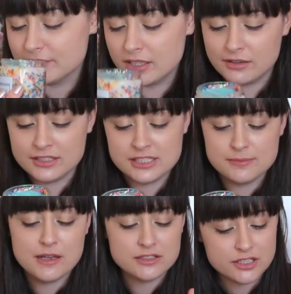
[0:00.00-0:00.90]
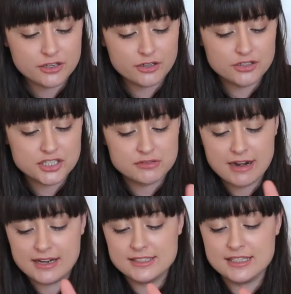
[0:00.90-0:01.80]
oh, it smells so gorgeous.
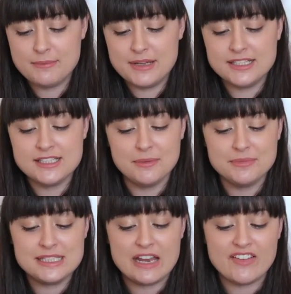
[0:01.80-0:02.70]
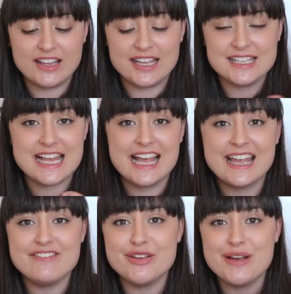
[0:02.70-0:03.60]
Right, let me stop sniffing this and
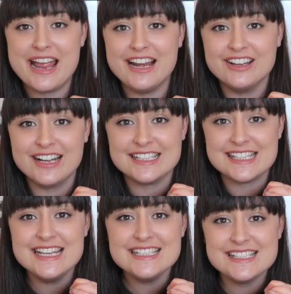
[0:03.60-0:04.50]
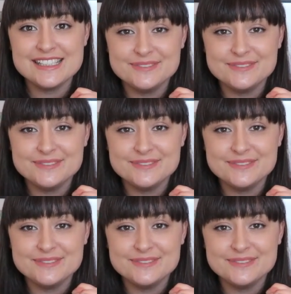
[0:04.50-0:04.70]
give you a look at it.